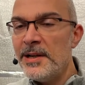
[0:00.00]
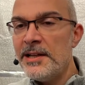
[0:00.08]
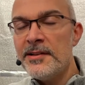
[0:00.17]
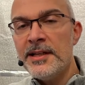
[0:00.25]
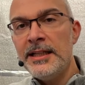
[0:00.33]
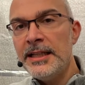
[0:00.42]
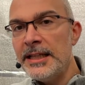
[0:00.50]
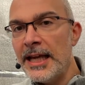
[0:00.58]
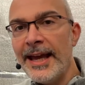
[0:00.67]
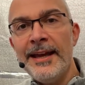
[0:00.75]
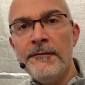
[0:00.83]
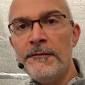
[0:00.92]
basically
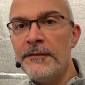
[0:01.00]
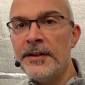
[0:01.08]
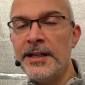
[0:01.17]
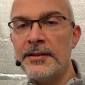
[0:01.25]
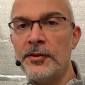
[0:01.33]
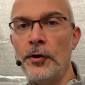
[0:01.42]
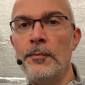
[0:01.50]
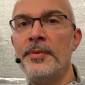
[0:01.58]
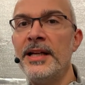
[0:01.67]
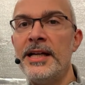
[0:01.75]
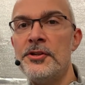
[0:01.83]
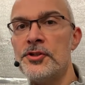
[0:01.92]
infinite
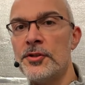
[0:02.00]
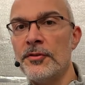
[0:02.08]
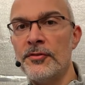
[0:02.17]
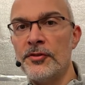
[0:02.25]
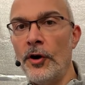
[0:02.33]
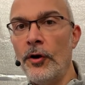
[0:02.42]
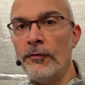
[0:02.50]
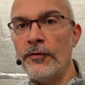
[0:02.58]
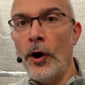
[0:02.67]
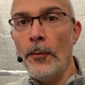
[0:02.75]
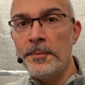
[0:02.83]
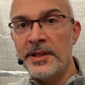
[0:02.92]
combinations of
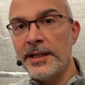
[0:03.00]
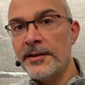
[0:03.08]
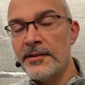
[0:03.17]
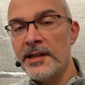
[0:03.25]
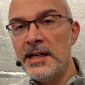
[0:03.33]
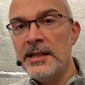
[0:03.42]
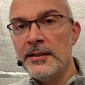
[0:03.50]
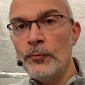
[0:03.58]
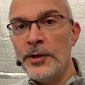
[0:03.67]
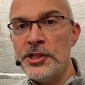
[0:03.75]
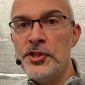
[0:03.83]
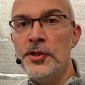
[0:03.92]
optics
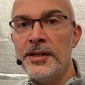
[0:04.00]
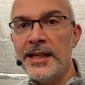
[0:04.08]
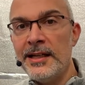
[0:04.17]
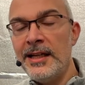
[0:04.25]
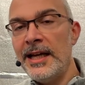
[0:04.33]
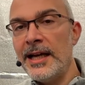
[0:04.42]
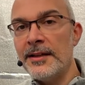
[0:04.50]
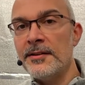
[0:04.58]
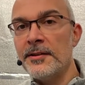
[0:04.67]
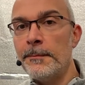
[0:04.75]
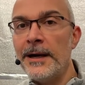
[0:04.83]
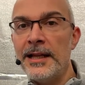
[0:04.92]
which you can get
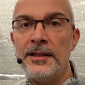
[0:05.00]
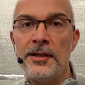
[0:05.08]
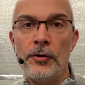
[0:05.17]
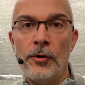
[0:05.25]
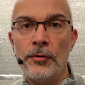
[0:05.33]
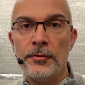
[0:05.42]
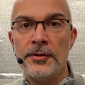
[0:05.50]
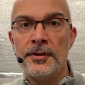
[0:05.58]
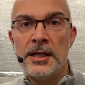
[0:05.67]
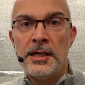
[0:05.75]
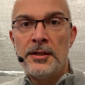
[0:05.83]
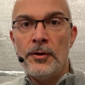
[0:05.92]
depending on
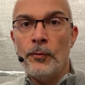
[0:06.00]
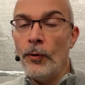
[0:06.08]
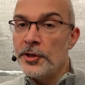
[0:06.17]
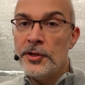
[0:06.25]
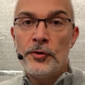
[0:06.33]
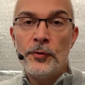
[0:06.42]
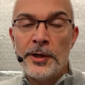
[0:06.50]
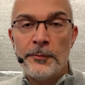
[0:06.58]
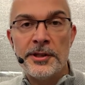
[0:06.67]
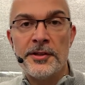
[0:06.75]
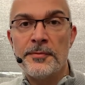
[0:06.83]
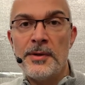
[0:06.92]
what you're doing
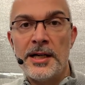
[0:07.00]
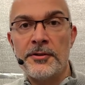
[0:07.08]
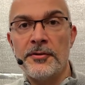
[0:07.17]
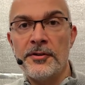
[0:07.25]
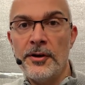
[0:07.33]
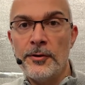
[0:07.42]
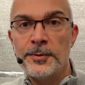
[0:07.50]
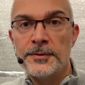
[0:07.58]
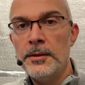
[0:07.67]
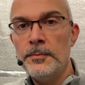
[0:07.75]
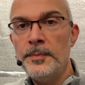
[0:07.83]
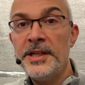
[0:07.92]
with this microscope.
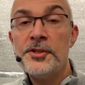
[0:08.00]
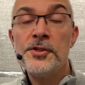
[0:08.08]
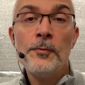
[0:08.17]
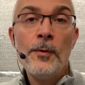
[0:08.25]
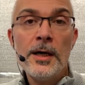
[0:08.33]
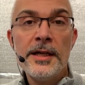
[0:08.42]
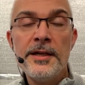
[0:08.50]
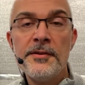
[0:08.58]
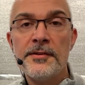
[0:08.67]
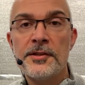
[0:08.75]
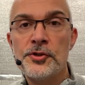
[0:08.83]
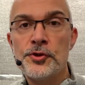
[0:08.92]

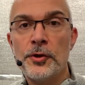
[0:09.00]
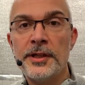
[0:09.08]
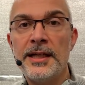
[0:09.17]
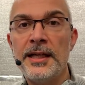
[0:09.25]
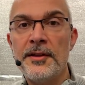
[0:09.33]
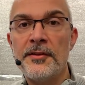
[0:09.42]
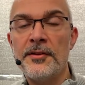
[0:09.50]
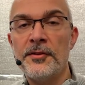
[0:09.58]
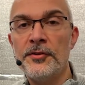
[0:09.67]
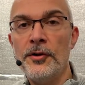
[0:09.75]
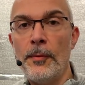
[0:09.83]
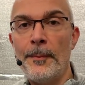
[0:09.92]
Picture-wise, the Joyalens
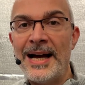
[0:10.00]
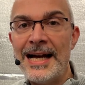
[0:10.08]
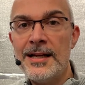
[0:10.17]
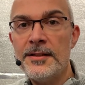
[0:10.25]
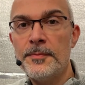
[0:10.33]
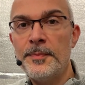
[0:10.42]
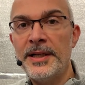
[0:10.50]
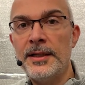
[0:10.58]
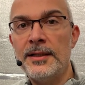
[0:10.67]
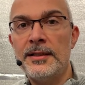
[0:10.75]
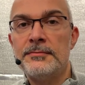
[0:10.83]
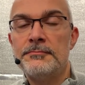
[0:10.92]
is not bad,
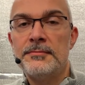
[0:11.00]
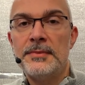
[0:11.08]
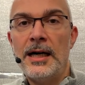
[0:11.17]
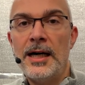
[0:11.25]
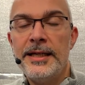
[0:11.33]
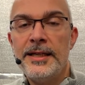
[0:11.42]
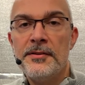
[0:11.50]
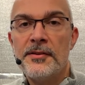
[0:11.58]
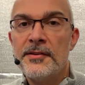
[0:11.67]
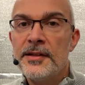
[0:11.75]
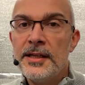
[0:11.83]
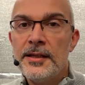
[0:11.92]
but I can
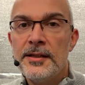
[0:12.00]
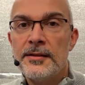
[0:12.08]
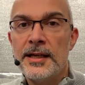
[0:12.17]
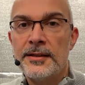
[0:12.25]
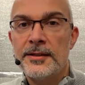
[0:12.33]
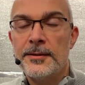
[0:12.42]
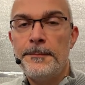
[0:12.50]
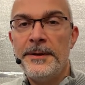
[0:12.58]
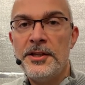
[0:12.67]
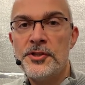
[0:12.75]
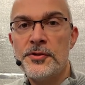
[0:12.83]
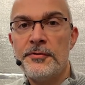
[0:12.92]
see that the
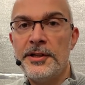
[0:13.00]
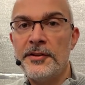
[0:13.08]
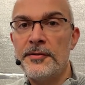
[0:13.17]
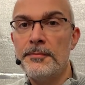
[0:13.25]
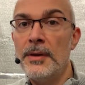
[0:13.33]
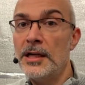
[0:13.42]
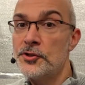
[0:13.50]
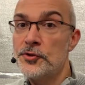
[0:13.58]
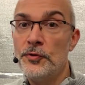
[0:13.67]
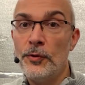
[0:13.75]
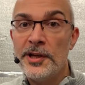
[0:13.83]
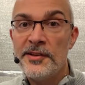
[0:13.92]
picture is much
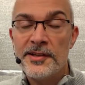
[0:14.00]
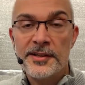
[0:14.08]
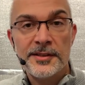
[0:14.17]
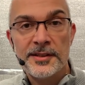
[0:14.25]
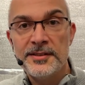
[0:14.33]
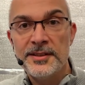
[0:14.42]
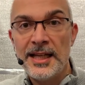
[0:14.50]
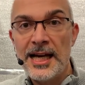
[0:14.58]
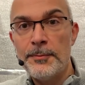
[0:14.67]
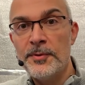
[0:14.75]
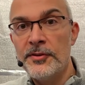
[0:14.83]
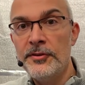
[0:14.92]
noisier than the
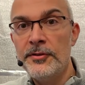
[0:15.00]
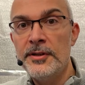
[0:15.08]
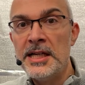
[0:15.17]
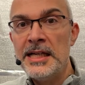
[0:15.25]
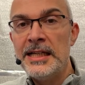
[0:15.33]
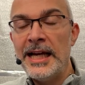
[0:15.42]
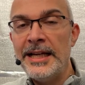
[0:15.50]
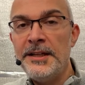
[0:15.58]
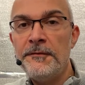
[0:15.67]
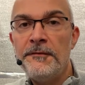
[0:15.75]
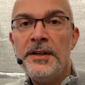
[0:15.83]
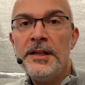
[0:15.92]
Lapsun and it
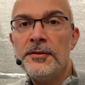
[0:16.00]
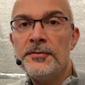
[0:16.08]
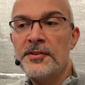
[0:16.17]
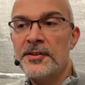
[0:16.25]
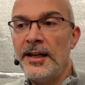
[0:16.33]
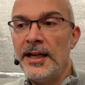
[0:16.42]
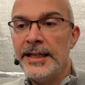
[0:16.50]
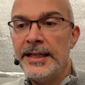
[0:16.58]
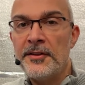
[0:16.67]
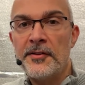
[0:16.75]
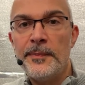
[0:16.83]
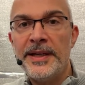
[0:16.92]
feels like
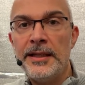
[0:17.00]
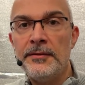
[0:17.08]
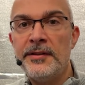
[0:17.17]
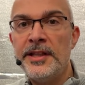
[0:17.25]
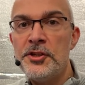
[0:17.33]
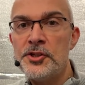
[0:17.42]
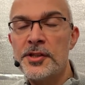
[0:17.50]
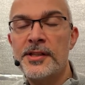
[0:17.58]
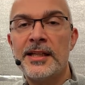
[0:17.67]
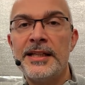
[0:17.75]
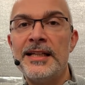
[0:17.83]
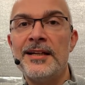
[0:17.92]
it's being
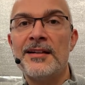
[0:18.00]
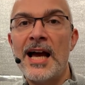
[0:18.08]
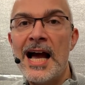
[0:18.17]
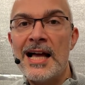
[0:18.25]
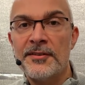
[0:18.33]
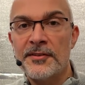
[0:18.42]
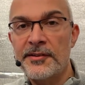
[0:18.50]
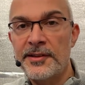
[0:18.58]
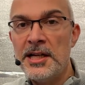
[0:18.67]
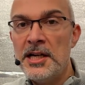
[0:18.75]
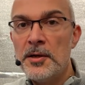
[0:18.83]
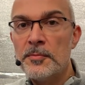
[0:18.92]
digitally enhanced,
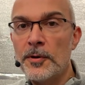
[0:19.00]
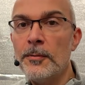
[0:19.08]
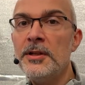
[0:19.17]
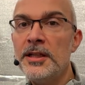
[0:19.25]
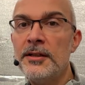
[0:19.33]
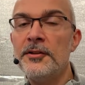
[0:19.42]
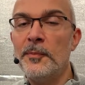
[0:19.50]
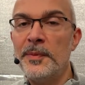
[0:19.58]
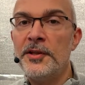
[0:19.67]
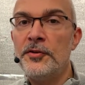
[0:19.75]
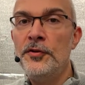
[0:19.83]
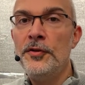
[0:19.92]
probably a little
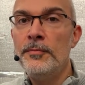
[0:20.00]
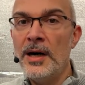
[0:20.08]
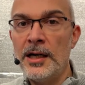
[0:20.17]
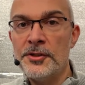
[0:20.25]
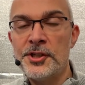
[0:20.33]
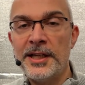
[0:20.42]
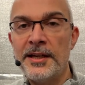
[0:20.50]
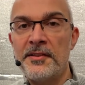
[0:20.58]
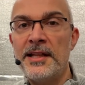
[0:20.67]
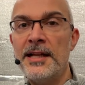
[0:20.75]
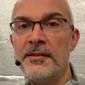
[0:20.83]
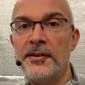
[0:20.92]
bit too much. I guess
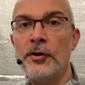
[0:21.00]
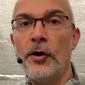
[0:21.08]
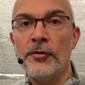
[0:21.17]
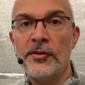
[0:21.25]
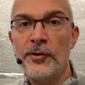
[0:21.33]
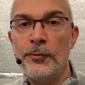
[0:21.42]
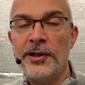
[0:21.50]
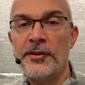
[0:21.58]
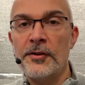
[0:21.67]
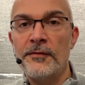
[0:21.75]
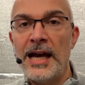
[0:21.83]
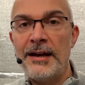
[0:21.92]
that's a consequence
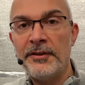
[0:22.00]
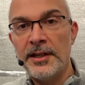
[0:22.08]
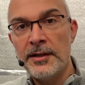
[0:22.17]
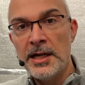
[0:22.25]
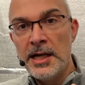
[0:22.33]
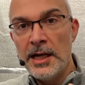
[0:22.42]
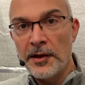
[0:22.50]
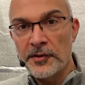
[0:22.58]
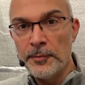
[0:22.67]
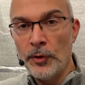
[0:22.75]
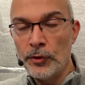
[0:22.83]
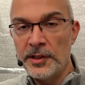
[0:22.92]
of having a
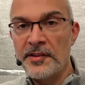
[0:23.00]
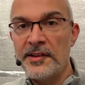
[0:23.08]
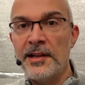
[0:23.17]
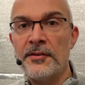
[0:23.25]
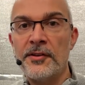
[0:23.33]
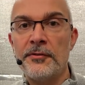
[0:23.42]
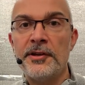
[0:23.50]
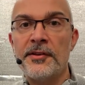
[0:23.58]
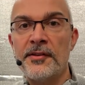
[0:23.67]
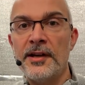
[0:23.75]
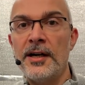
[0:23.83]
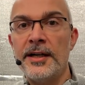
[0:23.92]
smaller sensor
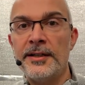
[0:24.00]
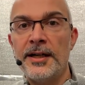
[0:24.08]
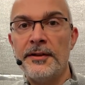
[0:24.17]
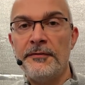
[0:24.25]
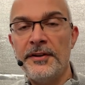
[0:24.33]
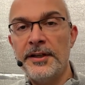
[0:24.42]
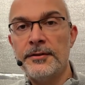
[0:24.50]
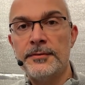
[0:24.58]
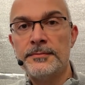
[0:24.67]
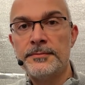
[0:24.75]
inside, I feel.